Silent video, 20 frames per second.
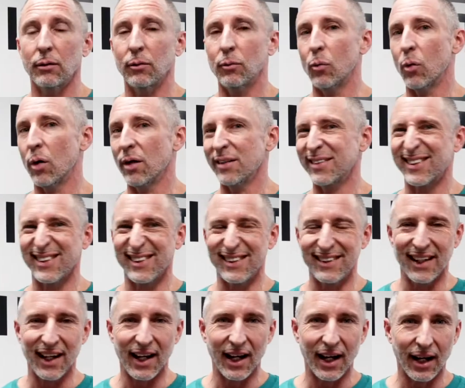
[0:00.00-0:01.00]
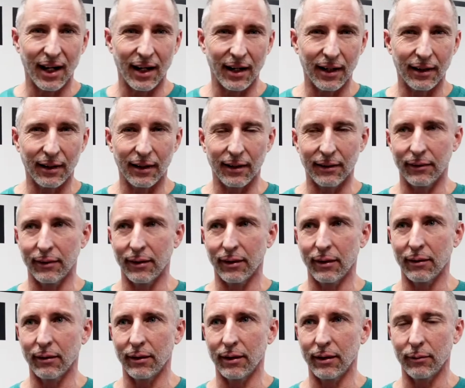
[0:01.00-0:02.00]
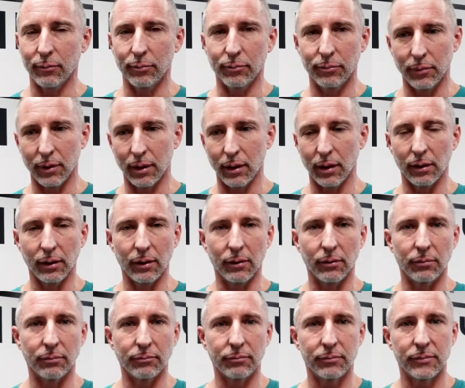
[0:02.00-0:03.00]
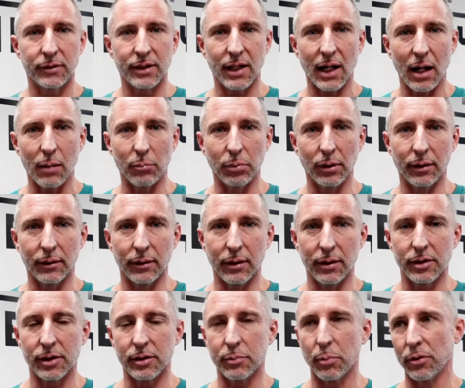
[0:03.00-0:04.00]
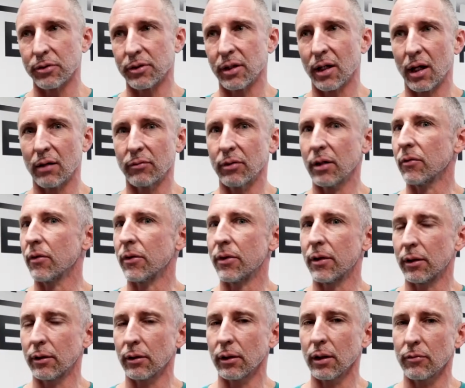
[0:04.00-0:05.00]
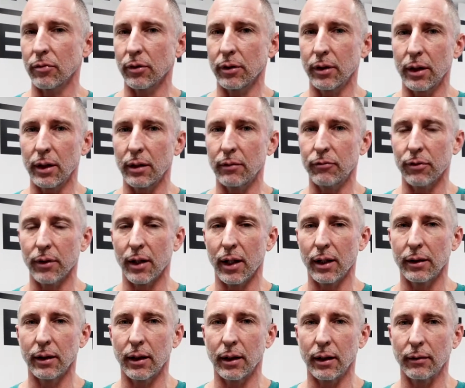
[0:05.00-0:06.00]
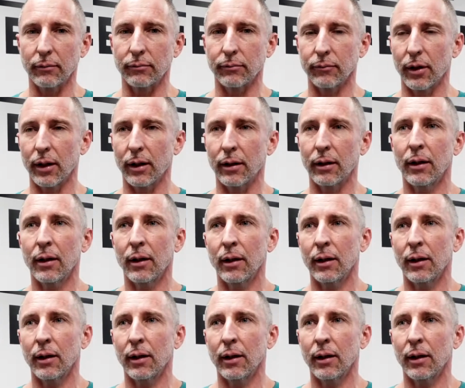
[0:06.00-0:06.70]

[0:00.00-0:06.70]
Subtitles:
once a day, and they're in a little tablet that's supposed to have everything you'll ever need for that day, right?